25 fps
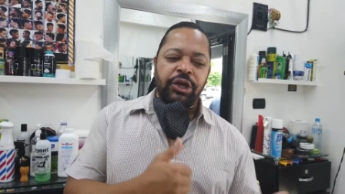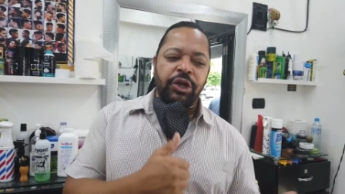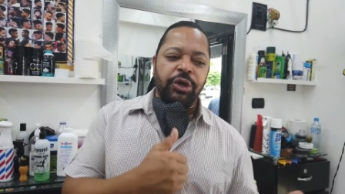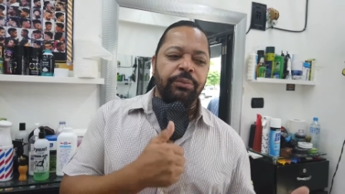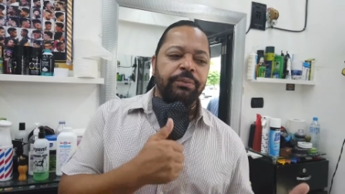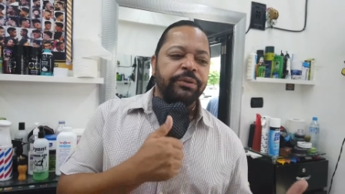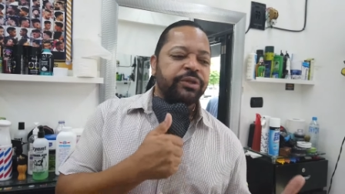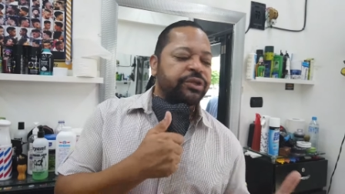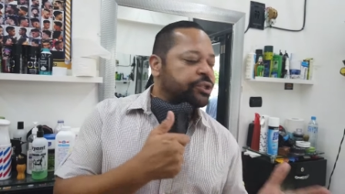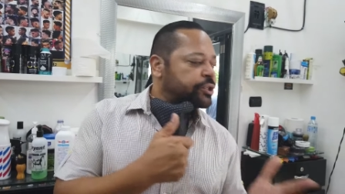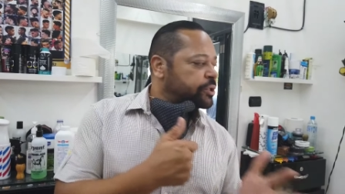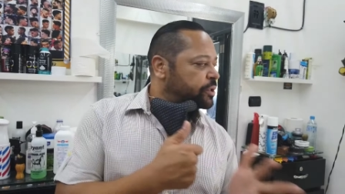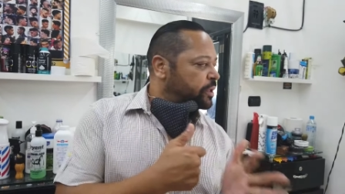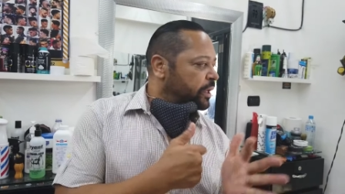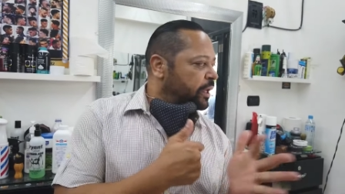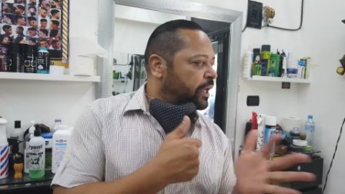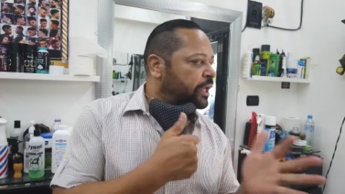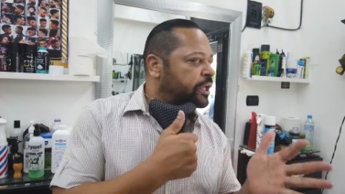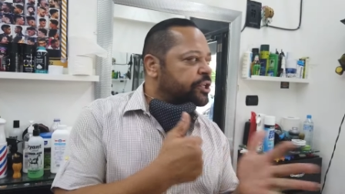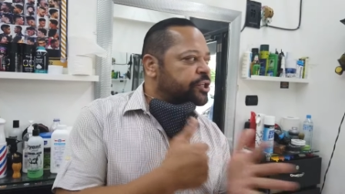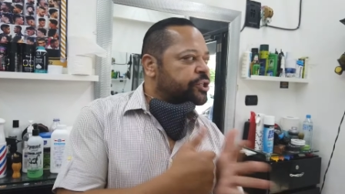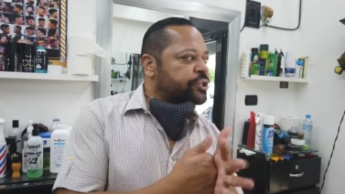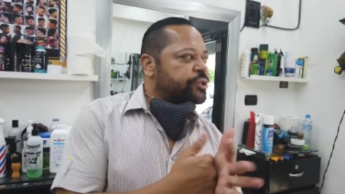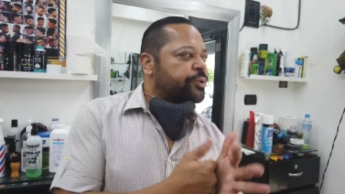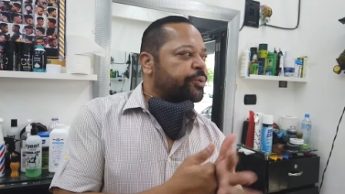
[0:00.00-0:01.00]
Cuba's
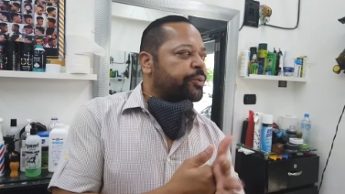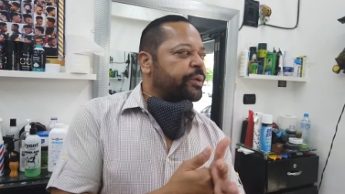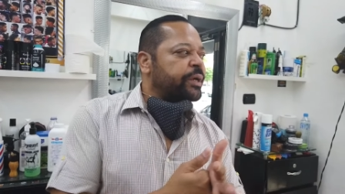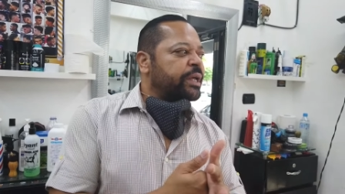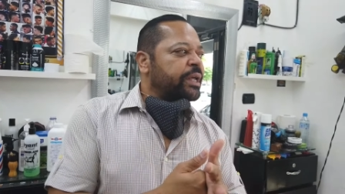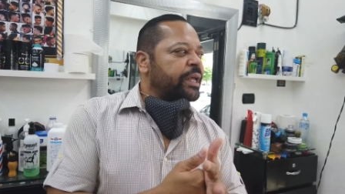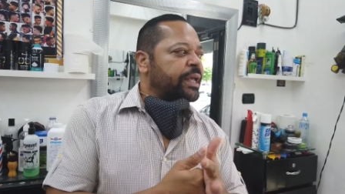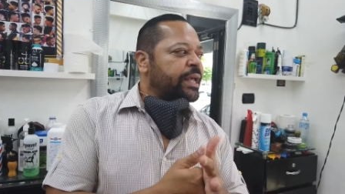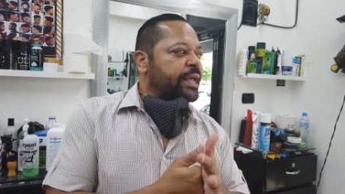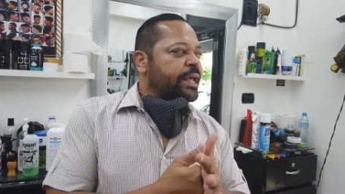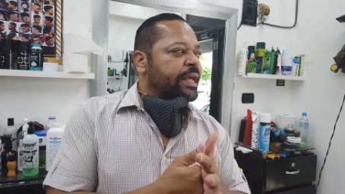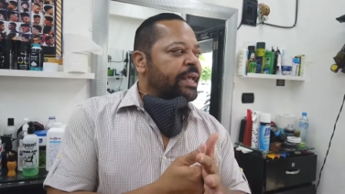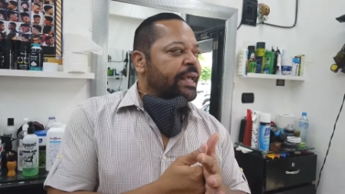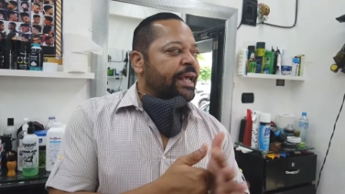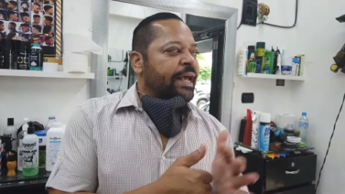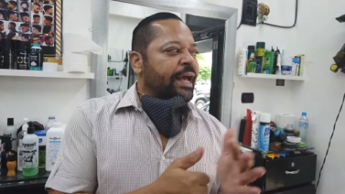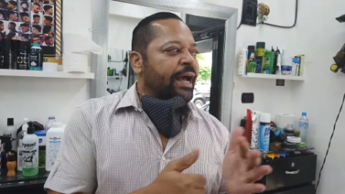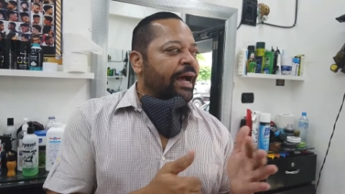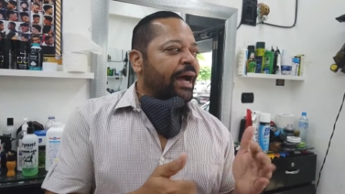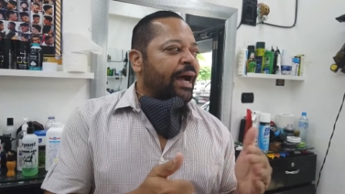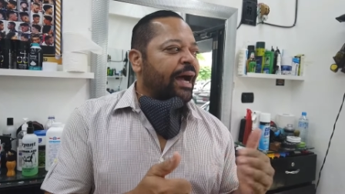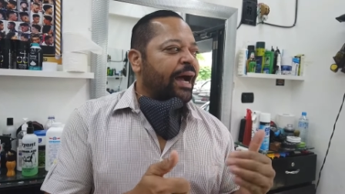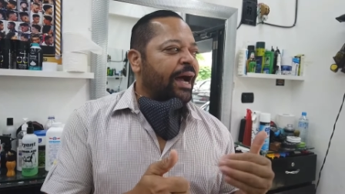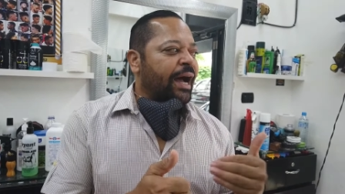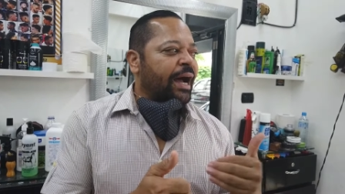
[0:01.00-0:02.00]
history
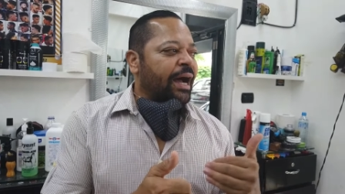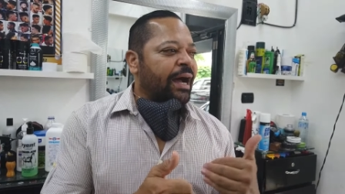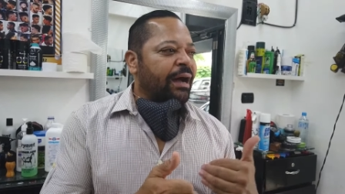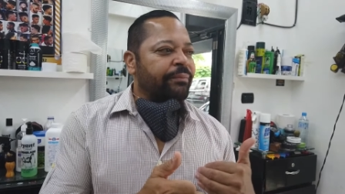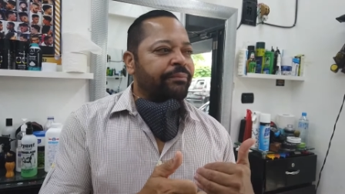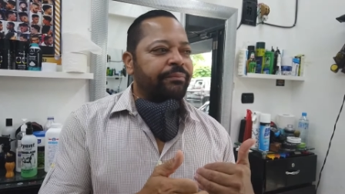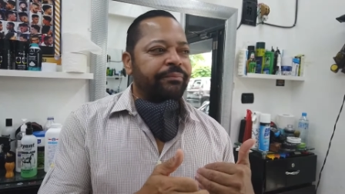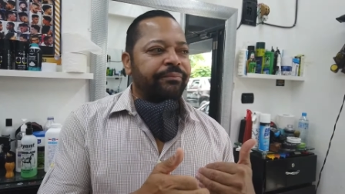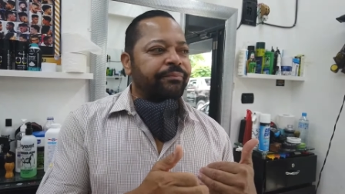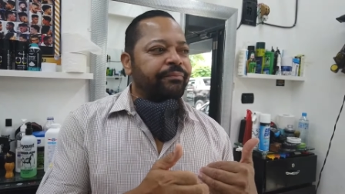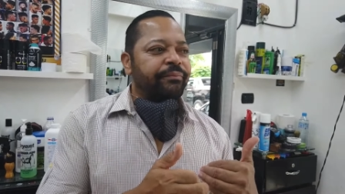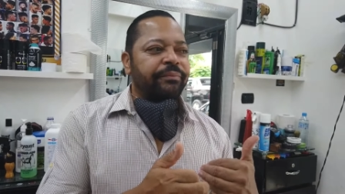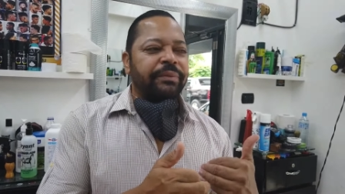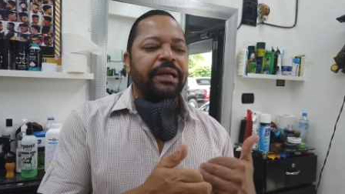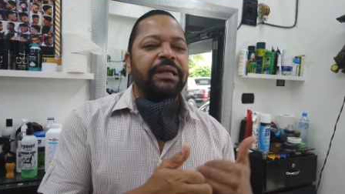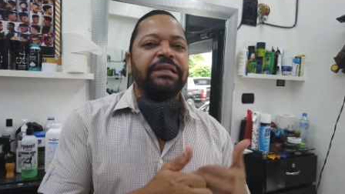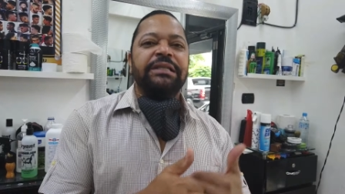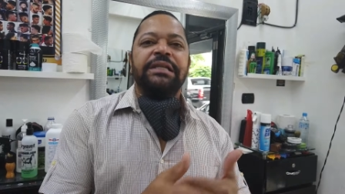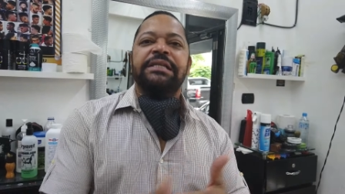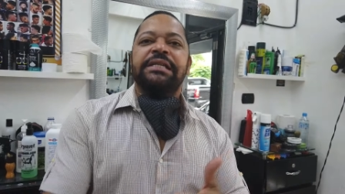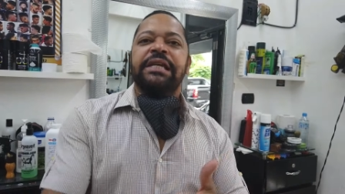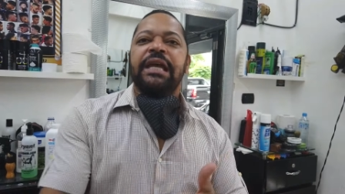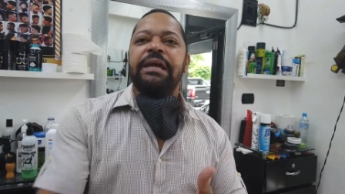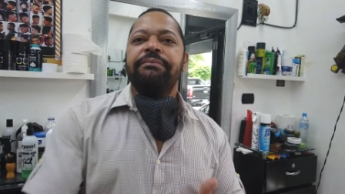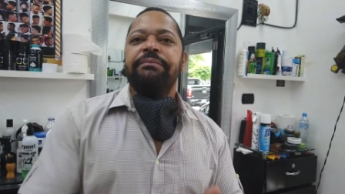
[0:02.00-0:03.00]

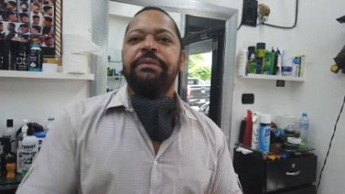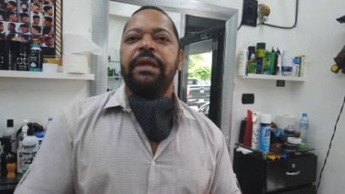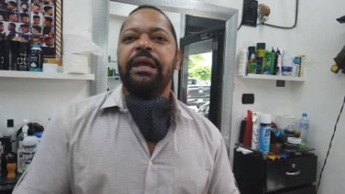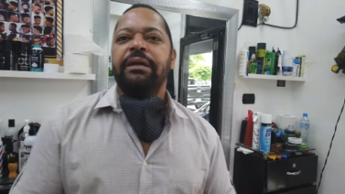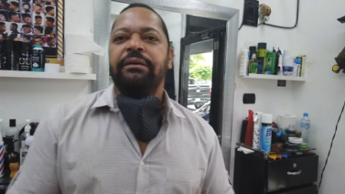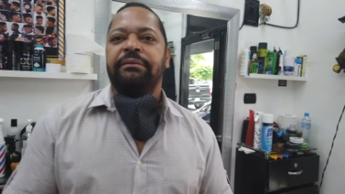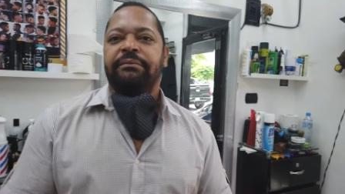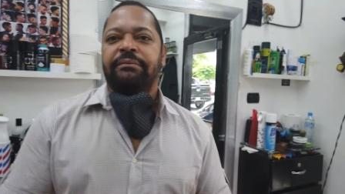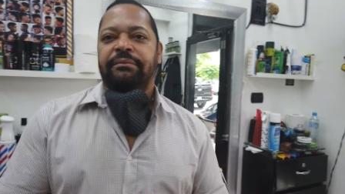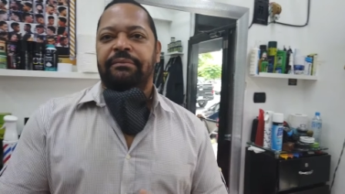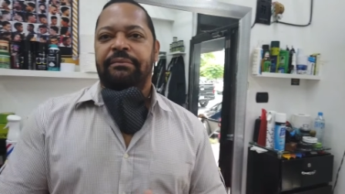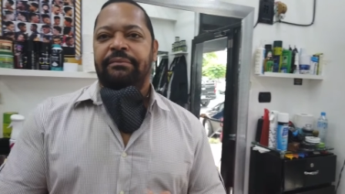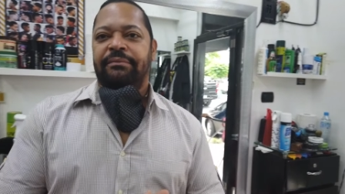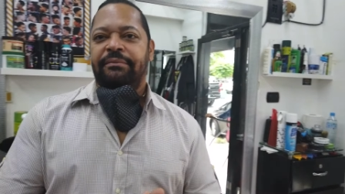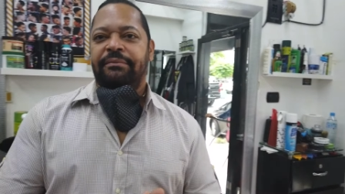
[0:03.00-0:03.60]
is the same thing.